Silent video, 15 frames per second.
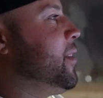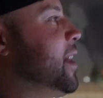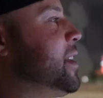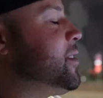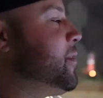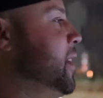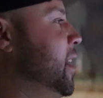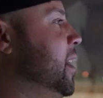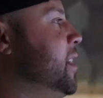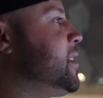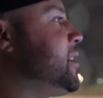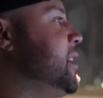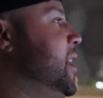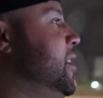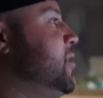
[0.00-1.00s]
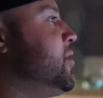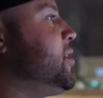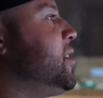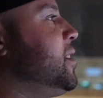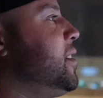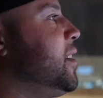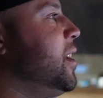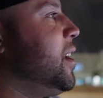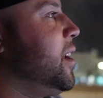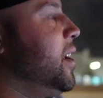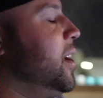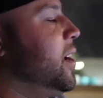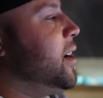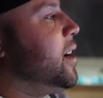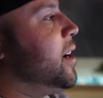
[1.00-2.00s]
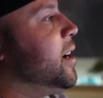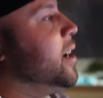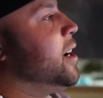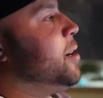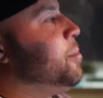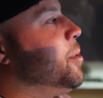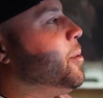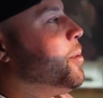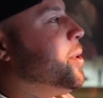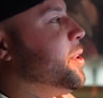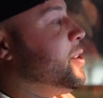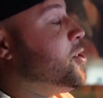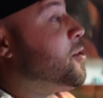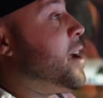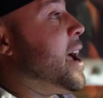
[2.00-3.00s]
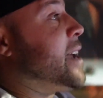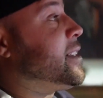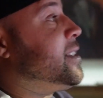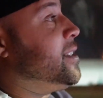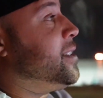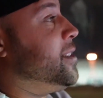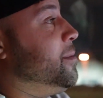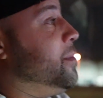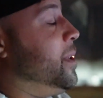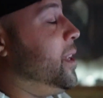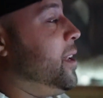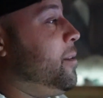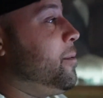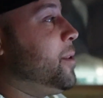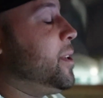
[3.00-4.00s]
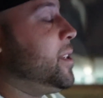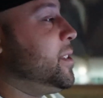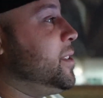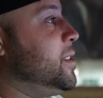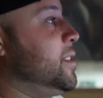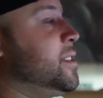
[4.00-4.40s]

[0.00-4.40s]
Las Vegas and Henderson. But what attracted me was the